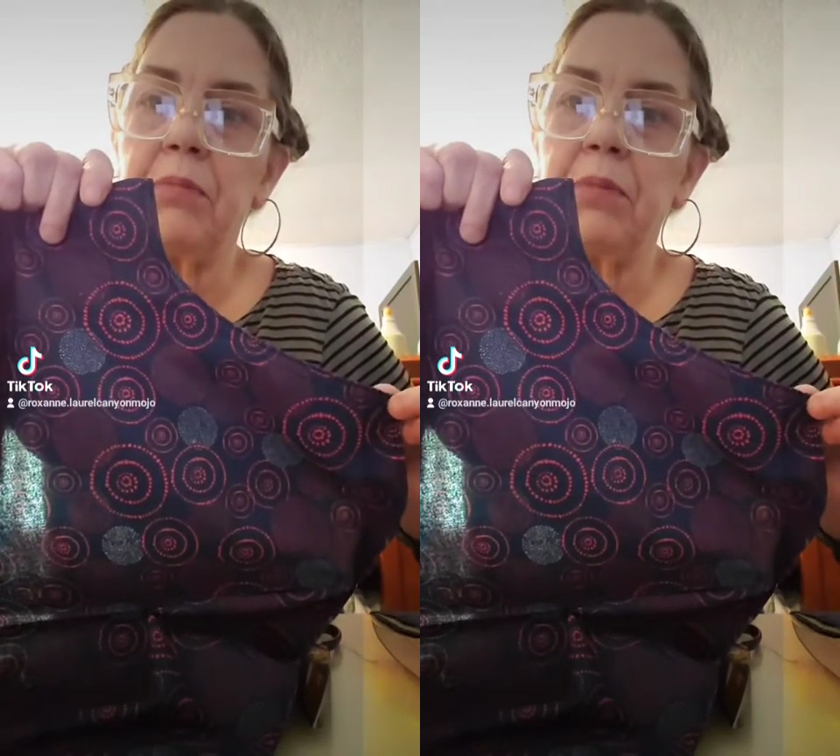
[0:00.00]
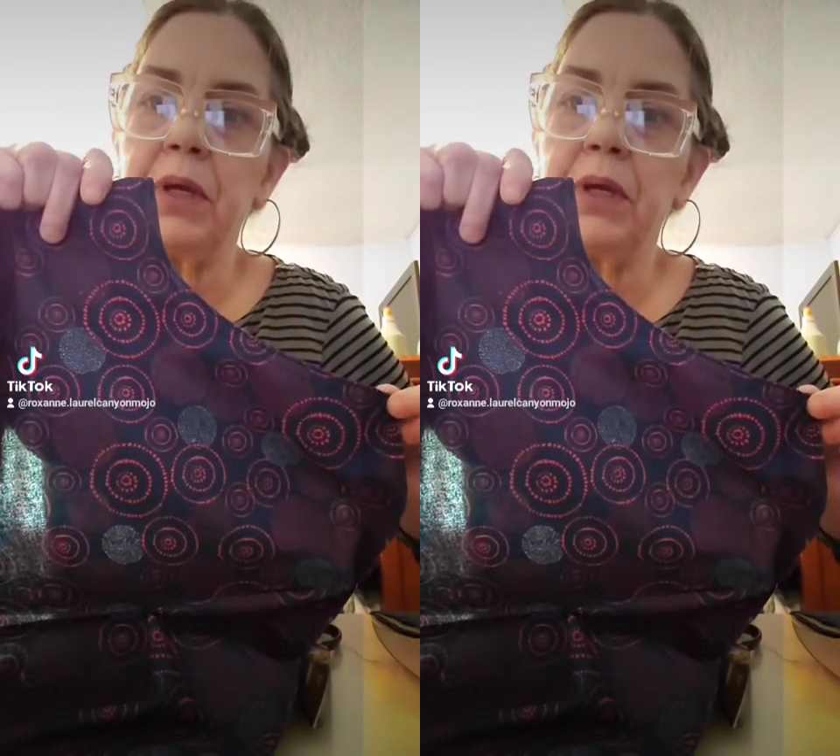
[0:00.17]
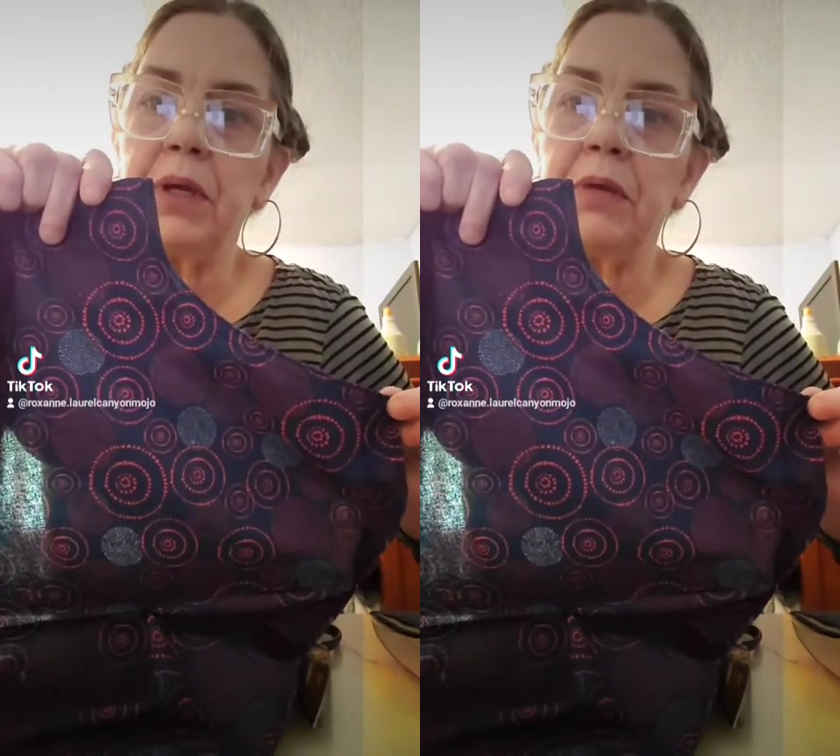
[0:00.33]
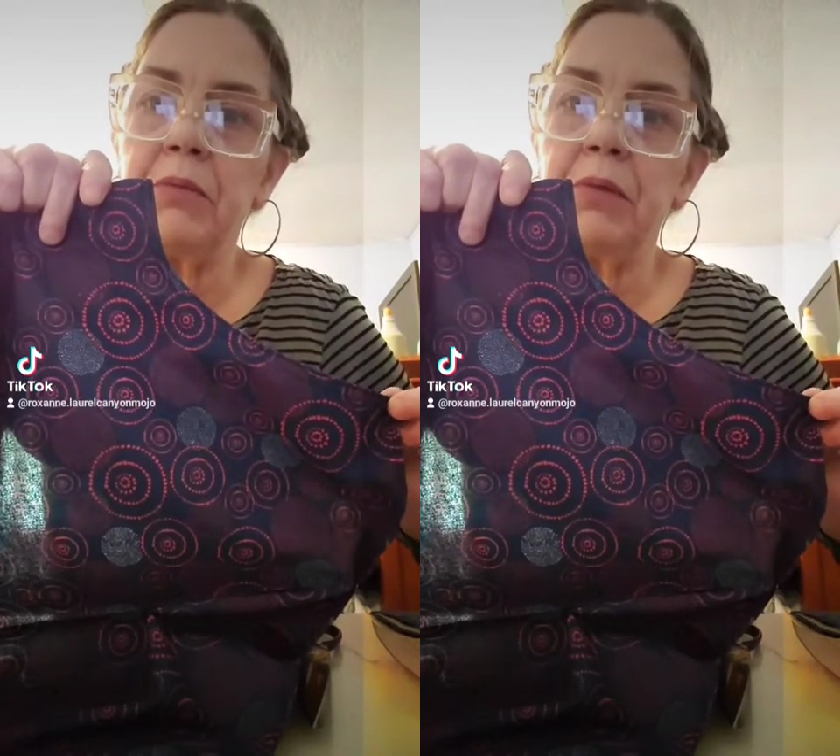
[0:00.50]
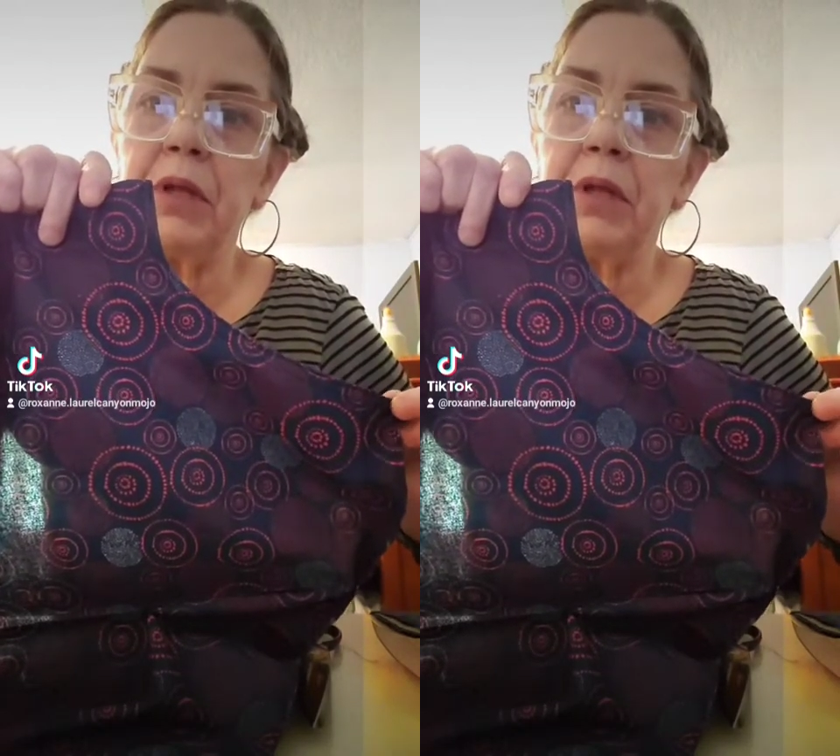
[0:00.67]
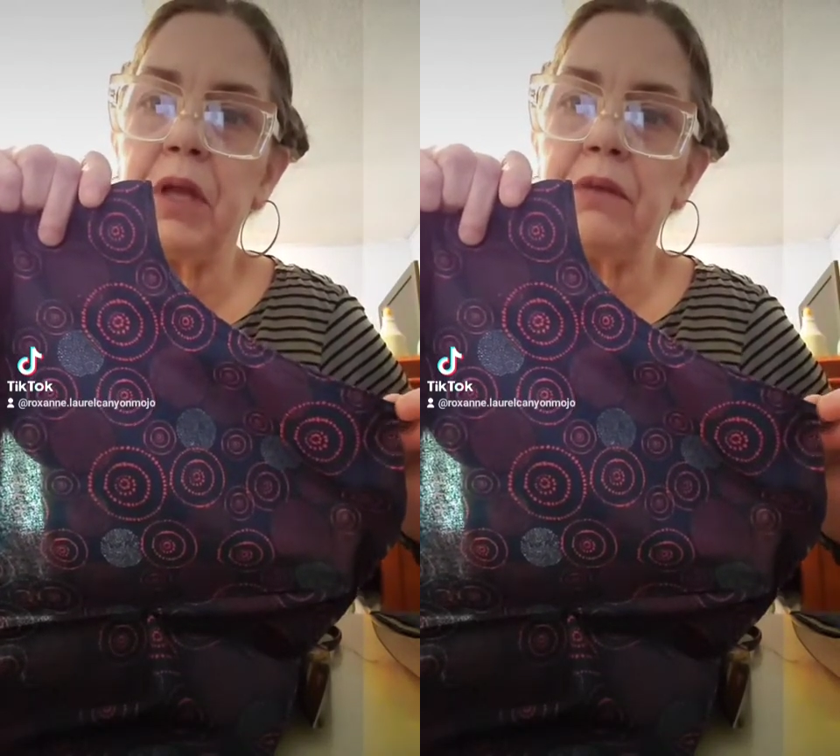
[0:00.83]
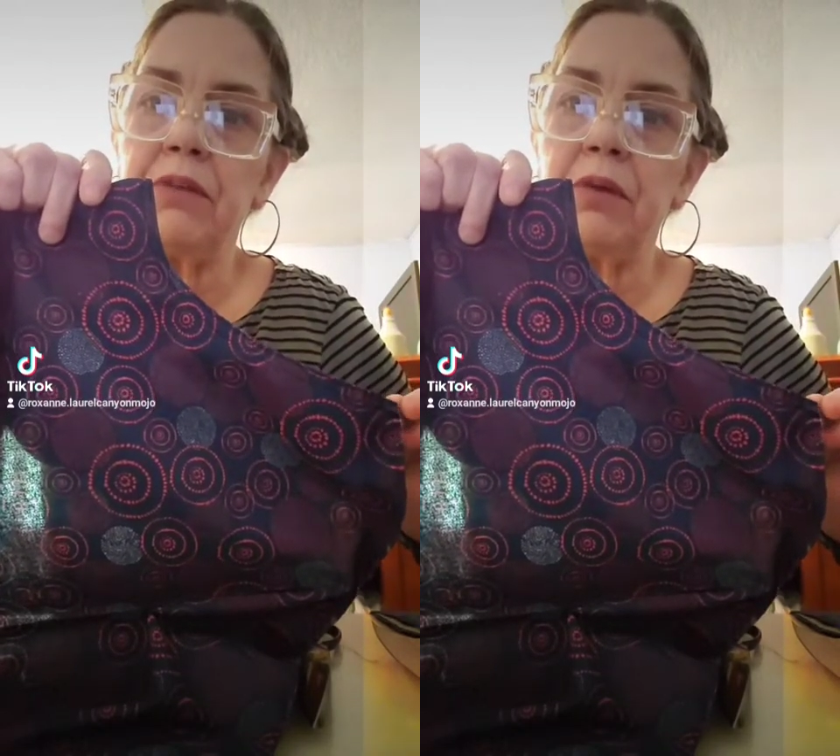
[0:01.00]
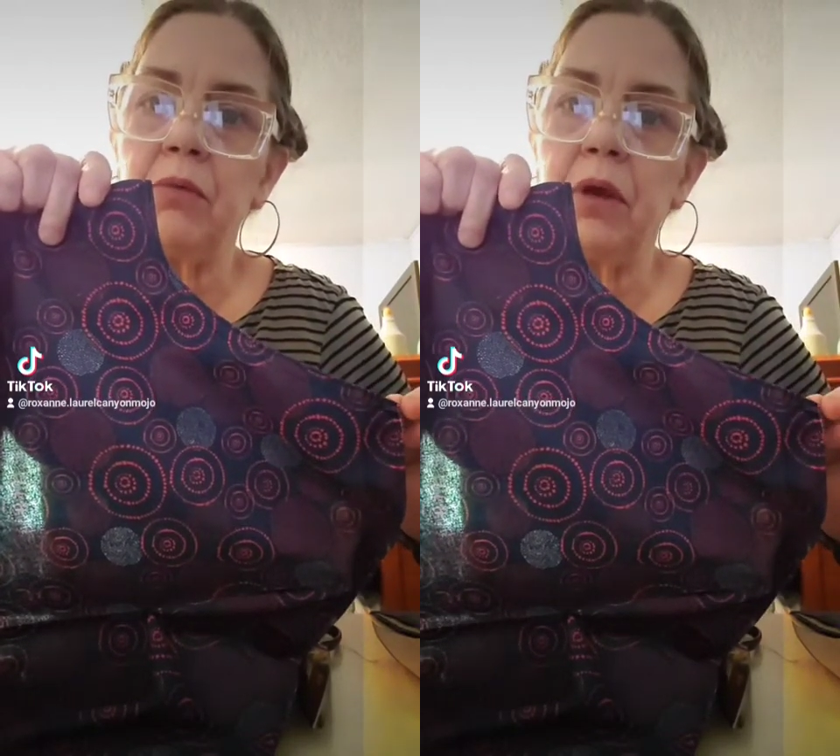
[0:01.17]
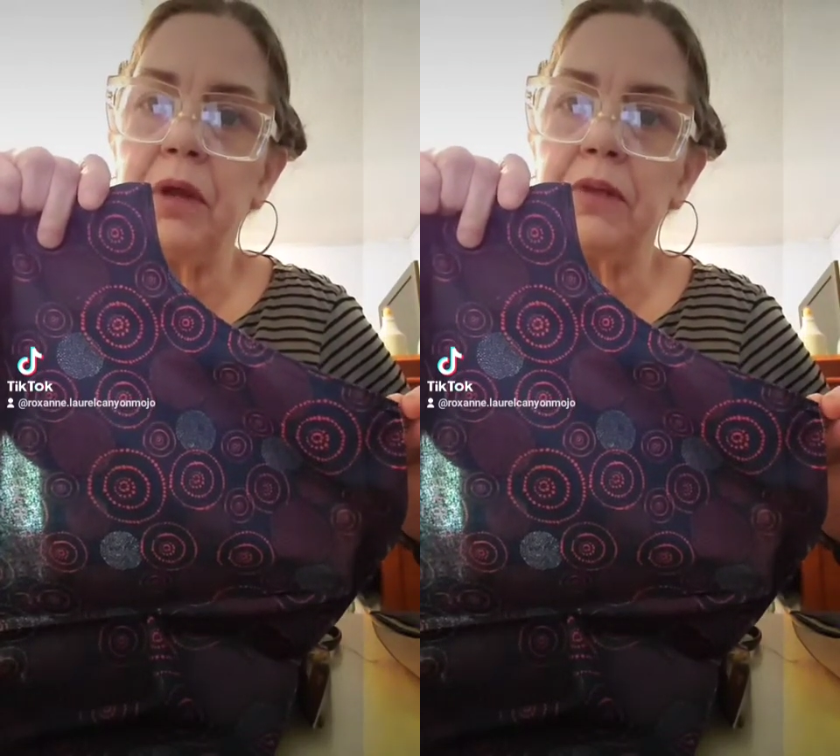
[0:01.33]
but in real life you
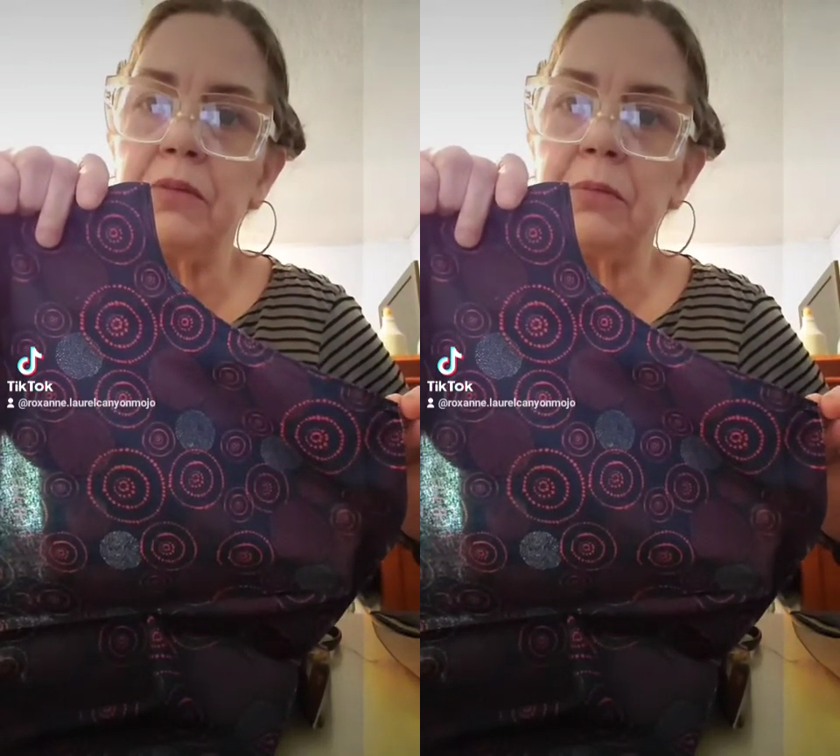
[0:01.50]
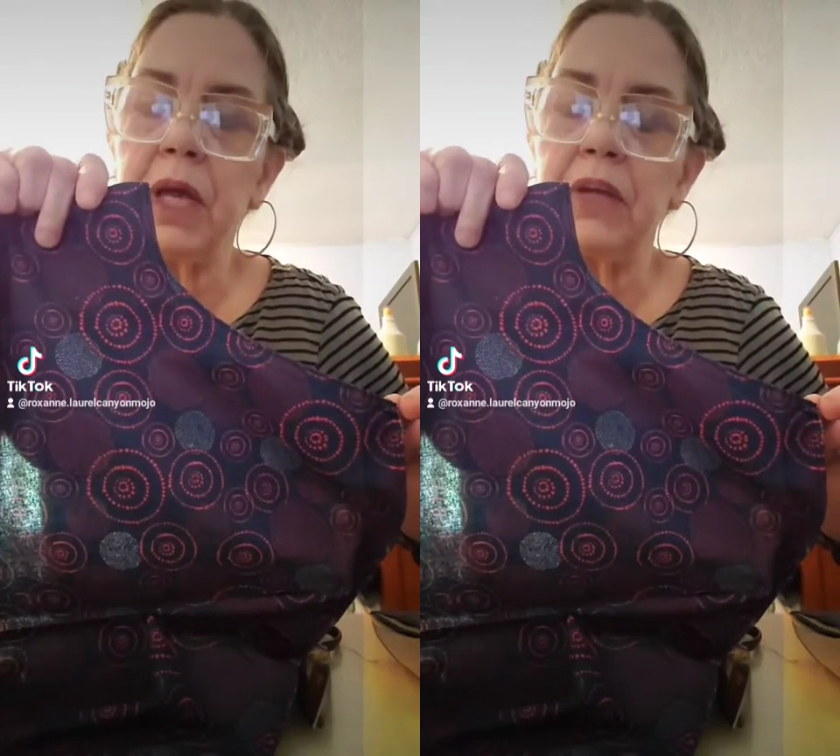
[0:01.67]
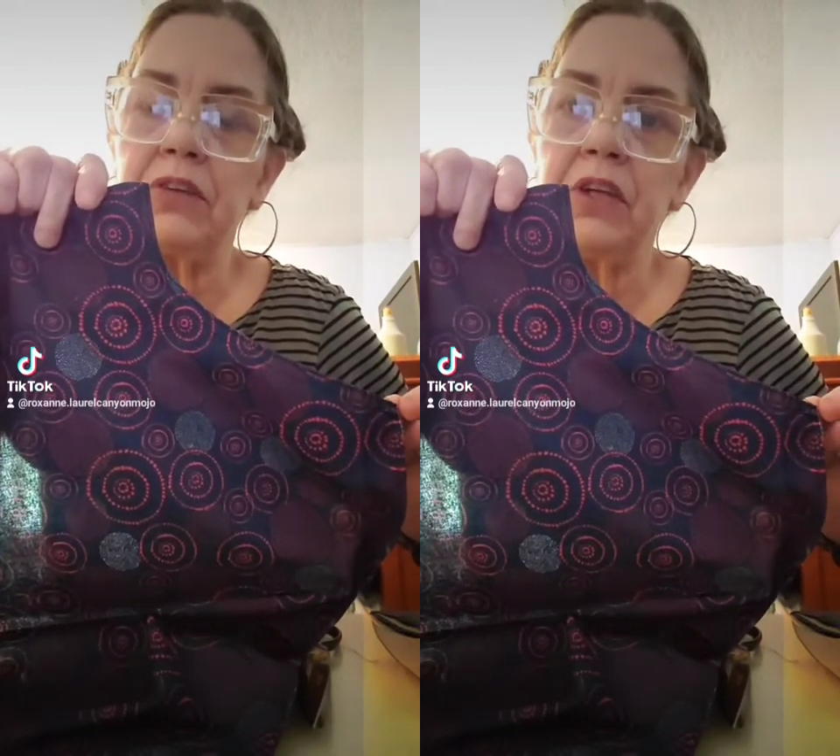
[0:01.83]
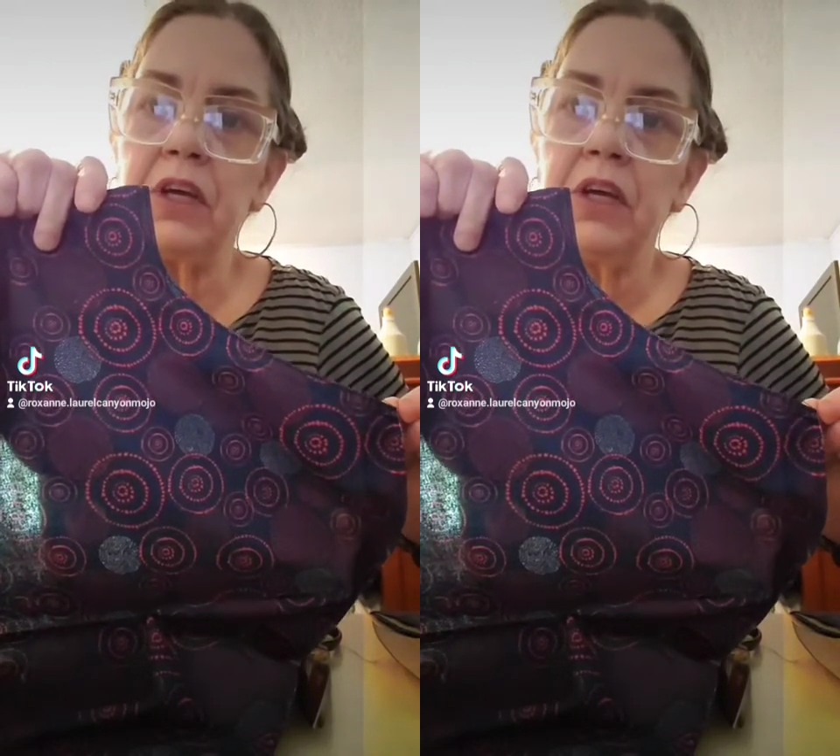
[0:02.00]
want it to match.